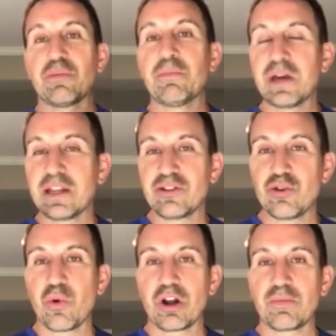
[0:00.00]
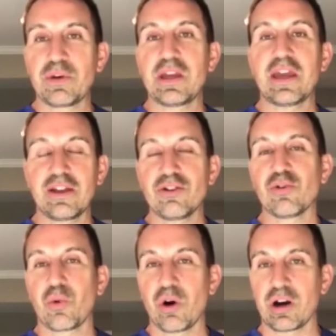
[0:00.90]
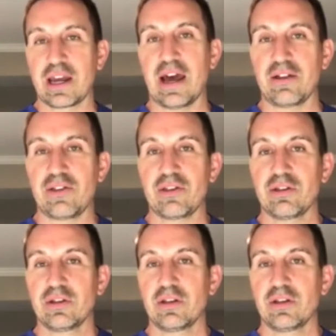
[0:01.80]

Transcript: committed you want to be in your workouts.